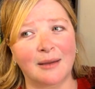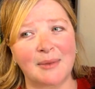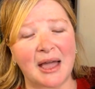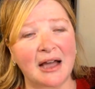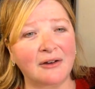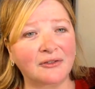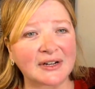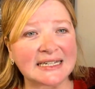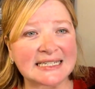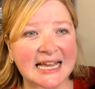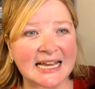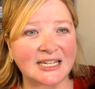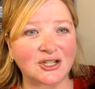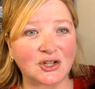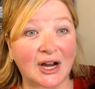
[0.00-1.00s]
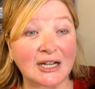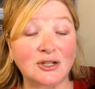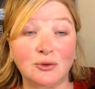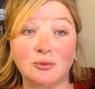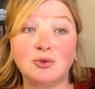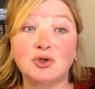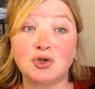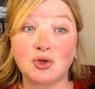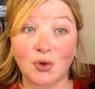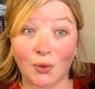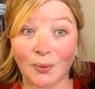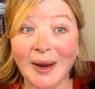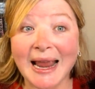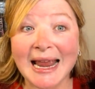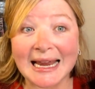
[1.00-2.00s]
every day to try to
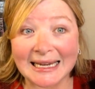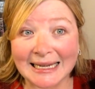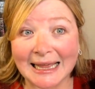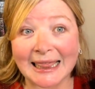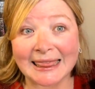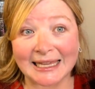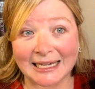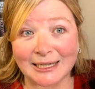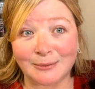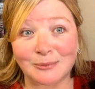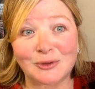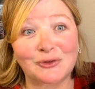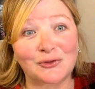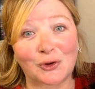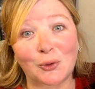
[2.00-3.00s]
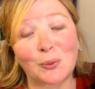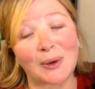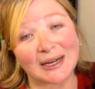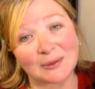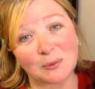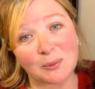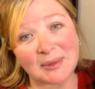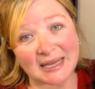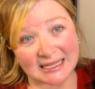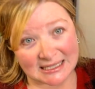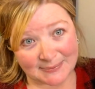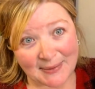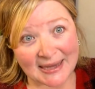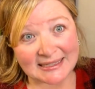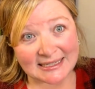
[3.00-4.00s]
train them for what will be
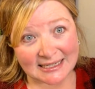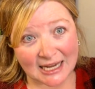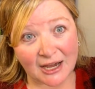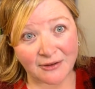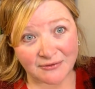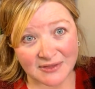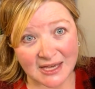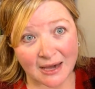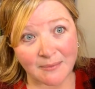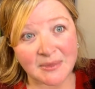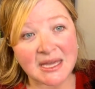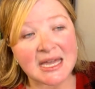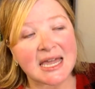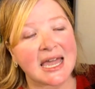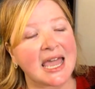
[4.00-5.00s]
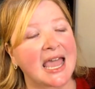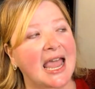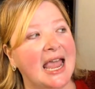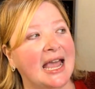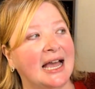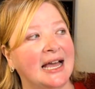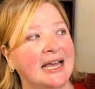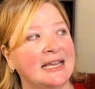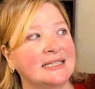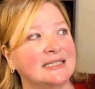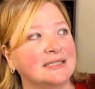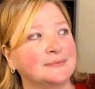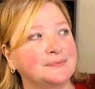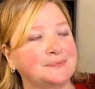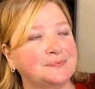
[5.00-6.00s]
expected of them. And
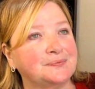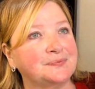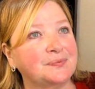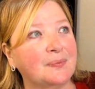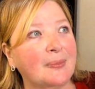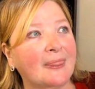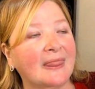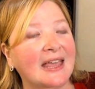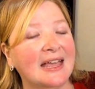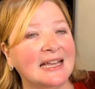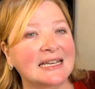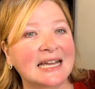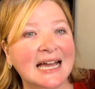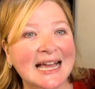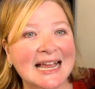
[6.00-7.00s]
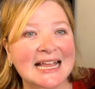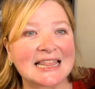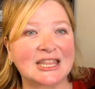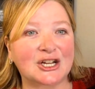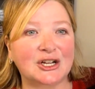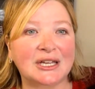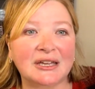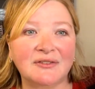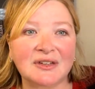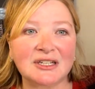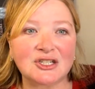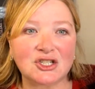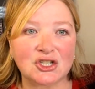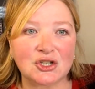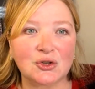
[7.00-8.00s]
at night, they're
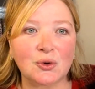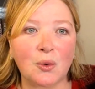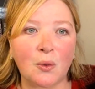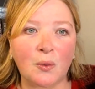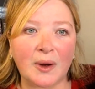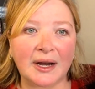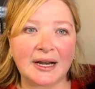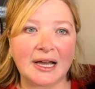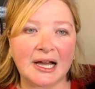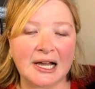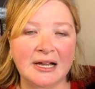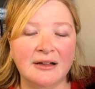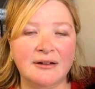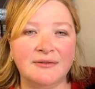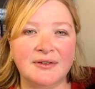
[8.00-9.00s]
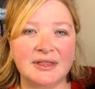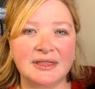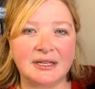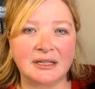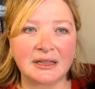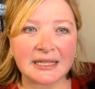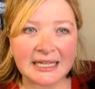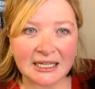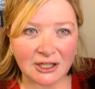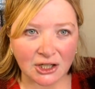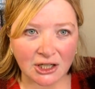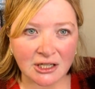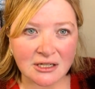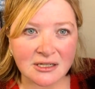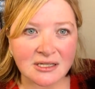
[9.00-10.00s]
given to one of the
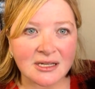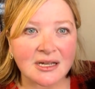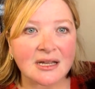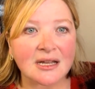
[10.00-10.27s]
leaders